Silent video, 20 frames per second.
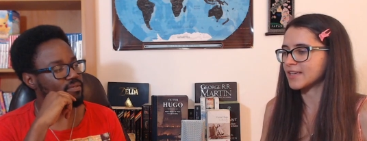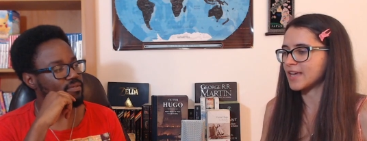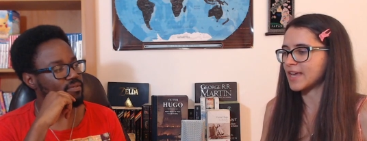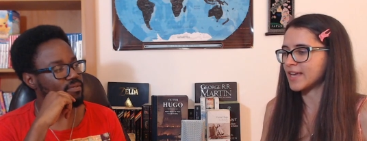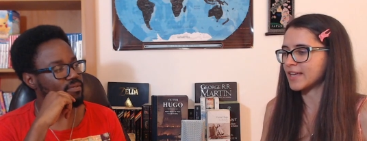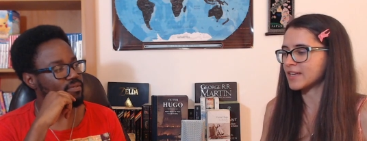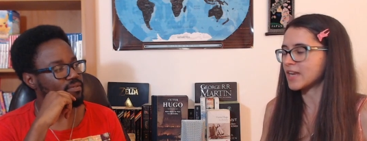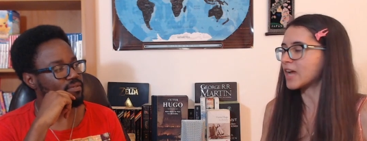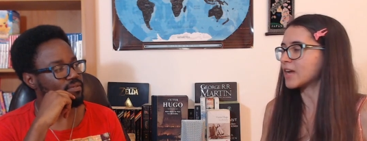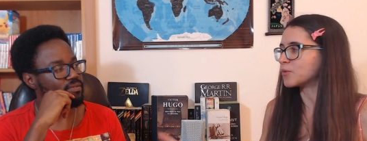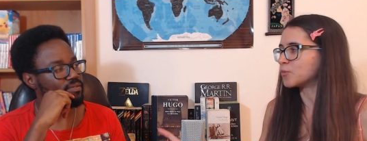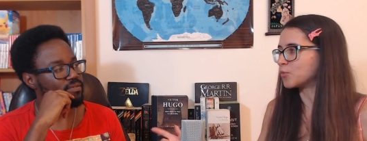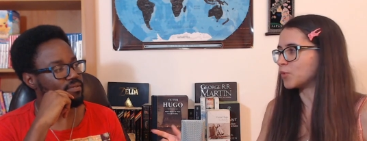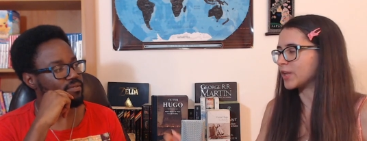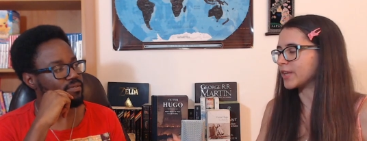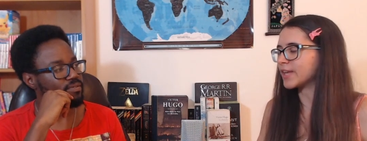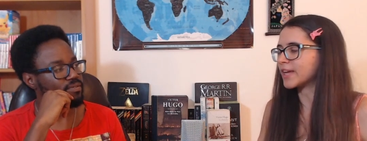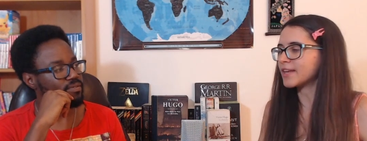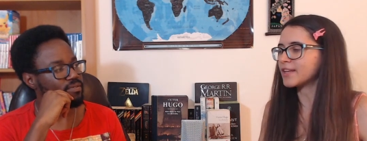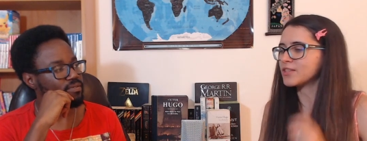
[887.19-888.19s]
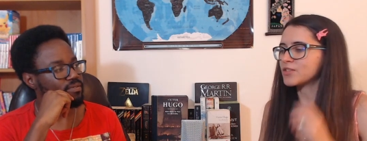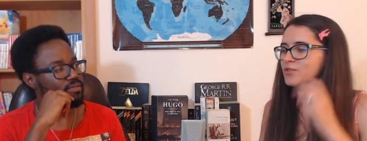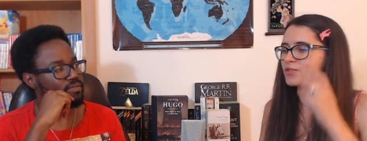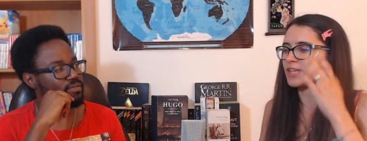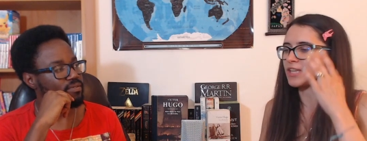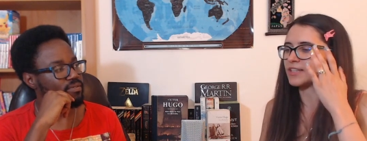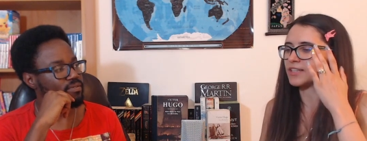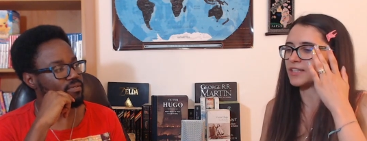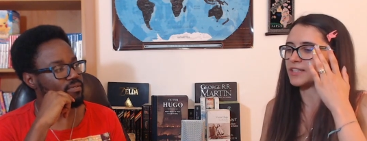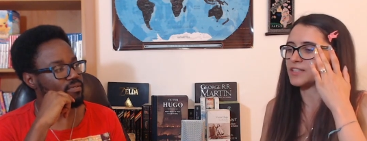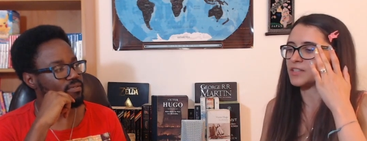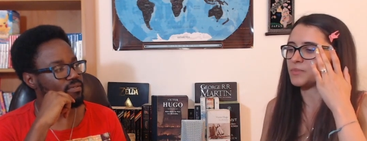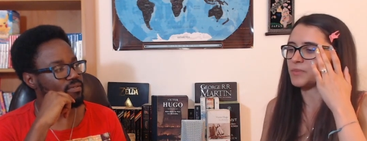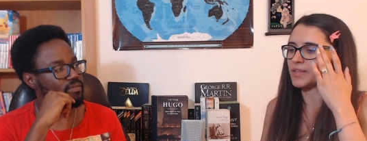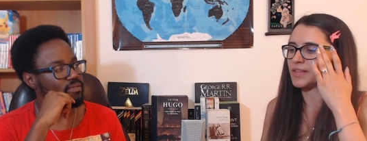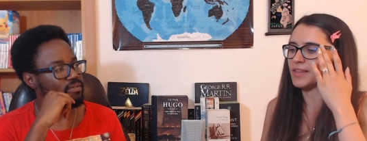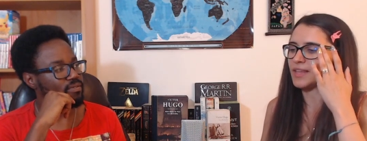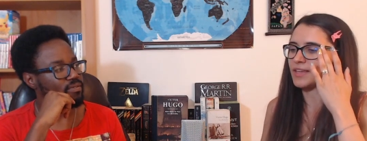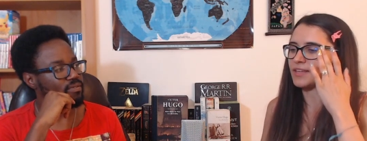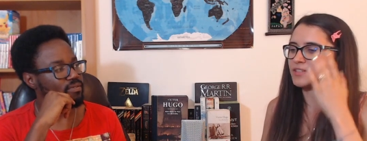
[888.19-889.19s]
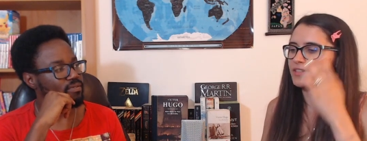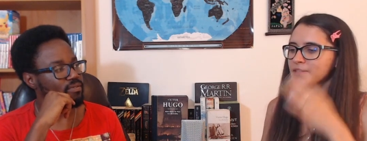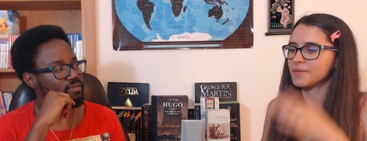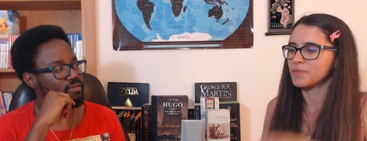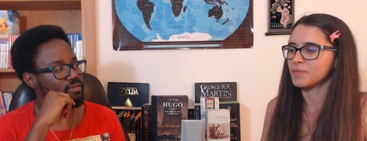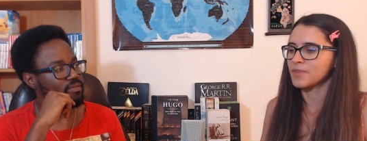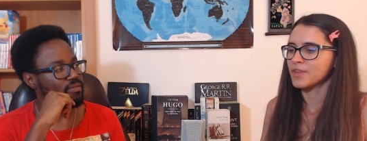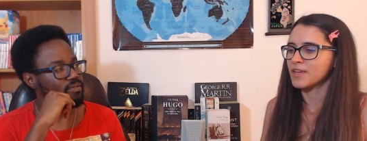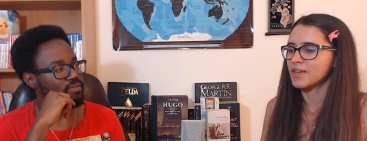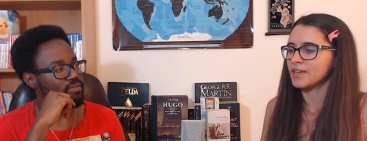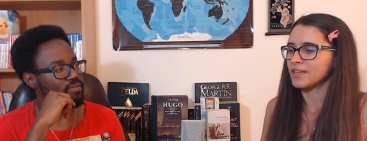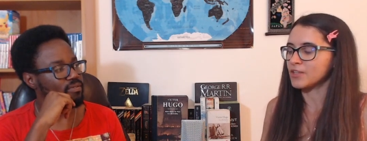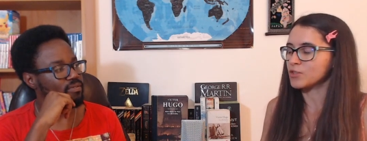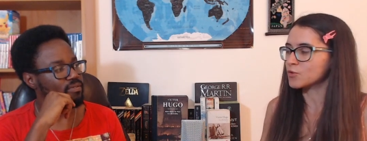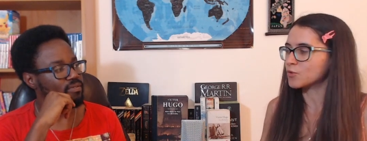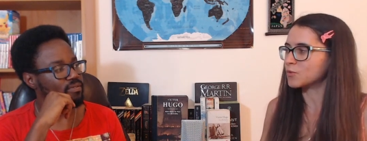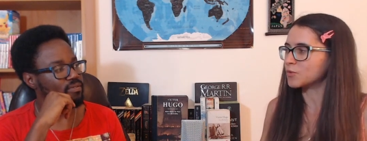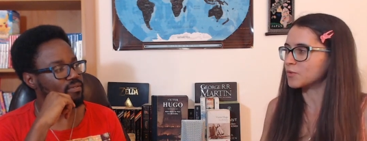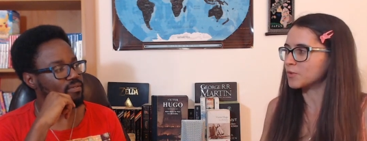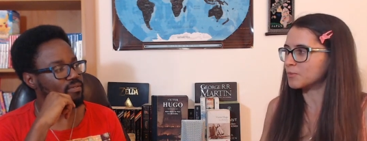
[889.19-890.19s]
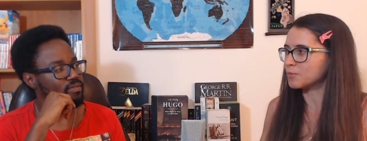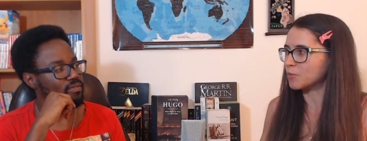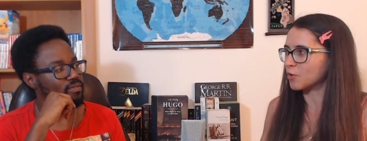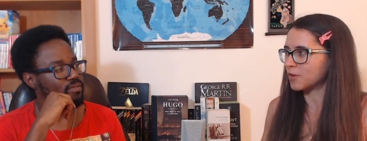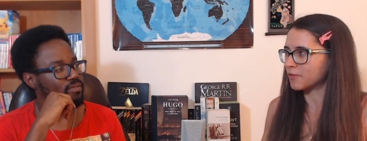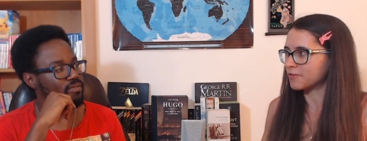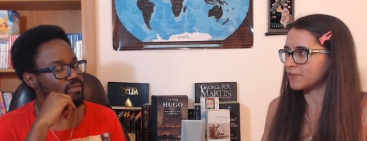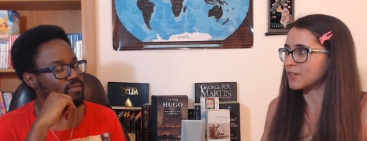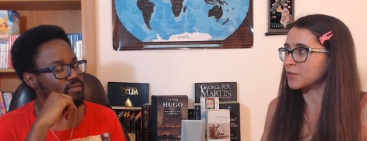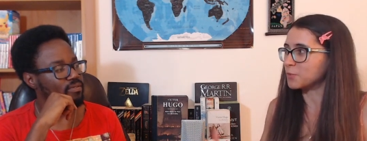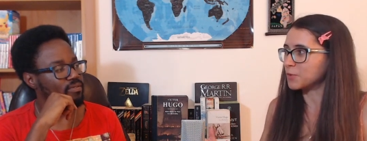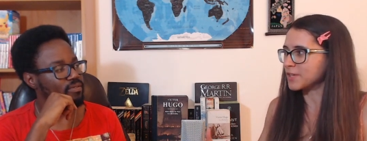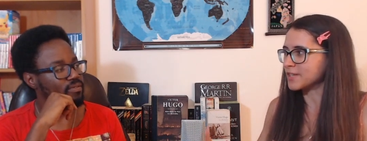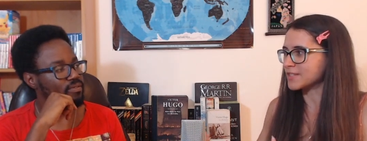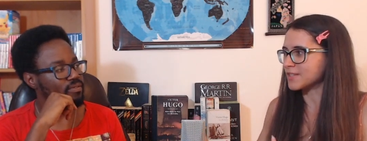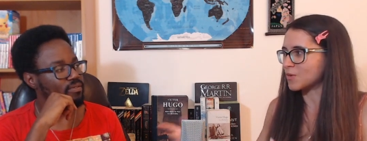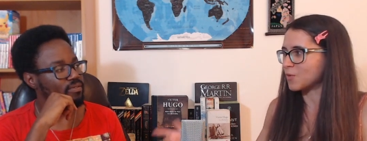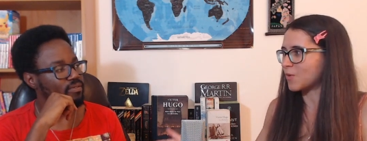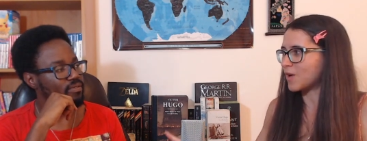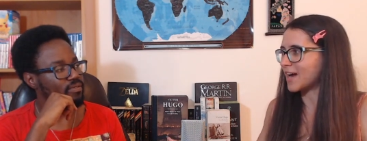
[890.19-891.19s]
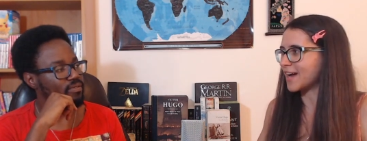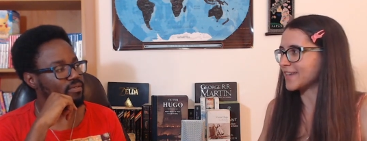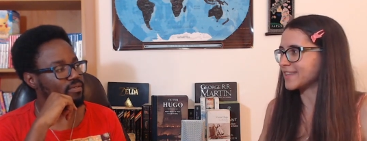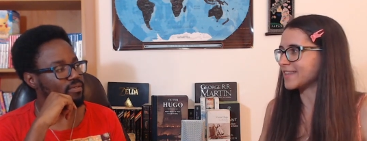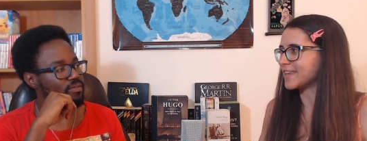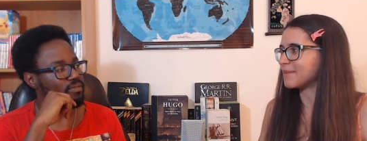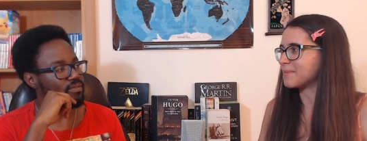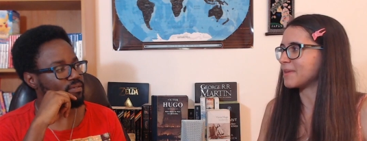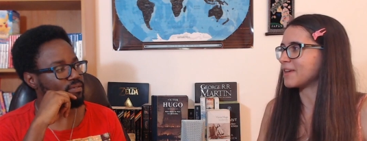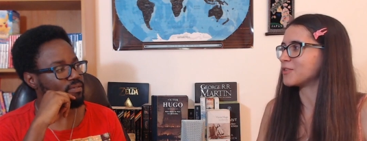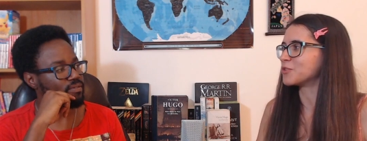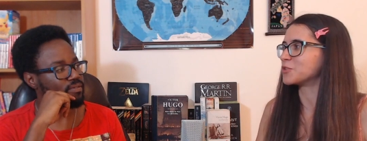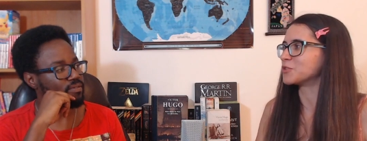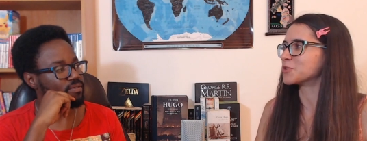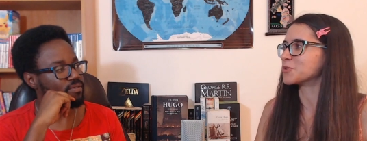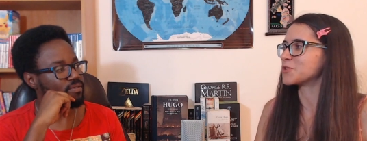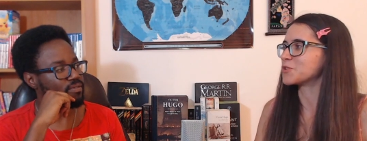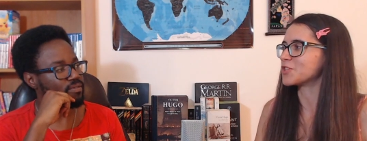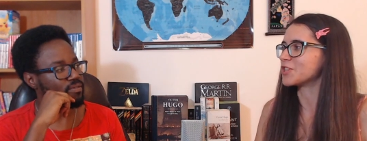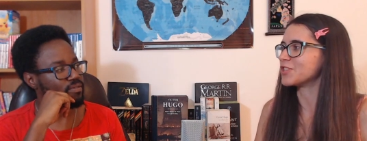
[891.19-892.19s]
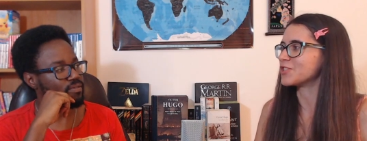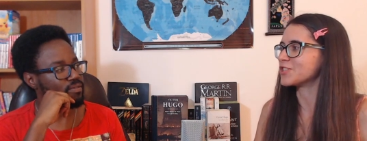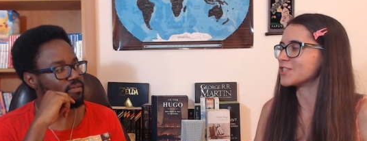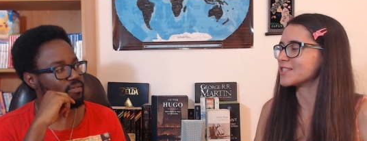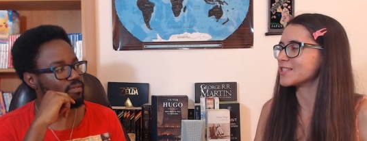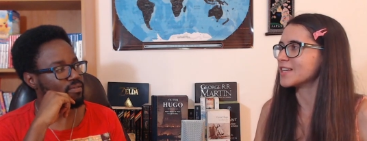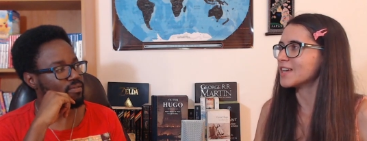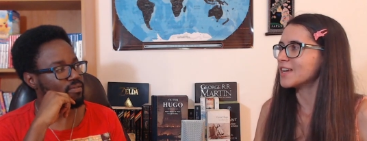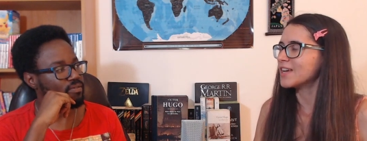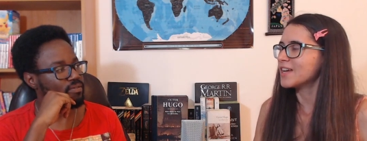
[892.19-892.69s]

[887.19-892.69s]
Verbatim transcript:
Speaker 1: and we'll get into that a little bit later, into more of the reason why they made all those changes.